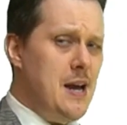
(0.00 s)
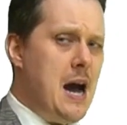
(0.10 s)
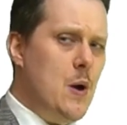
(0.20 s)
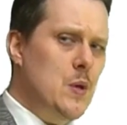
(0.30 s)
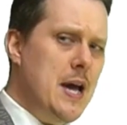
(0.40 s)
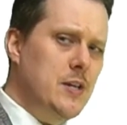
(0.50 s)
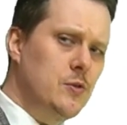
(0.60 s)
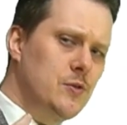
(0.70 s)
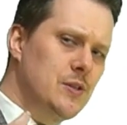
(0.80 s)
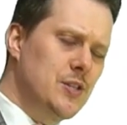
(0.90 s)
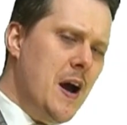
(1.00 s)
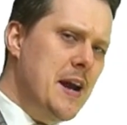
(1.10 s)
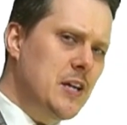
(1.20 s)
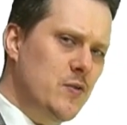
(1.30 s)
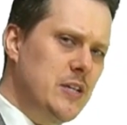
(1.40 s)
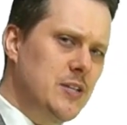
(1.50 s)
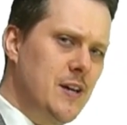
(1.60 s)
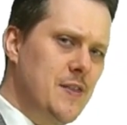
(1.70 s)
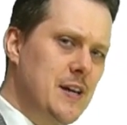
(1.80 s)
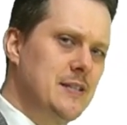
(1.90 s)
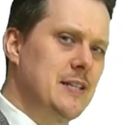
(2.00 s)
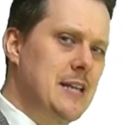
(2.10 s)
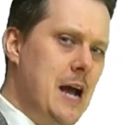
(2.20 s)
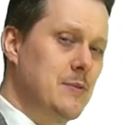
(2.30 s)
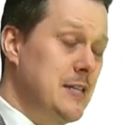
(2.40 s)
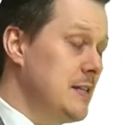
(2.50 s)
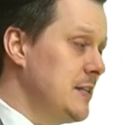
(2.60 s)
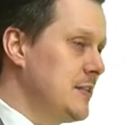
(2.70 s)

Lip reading: I would like you to design a creature that is adapted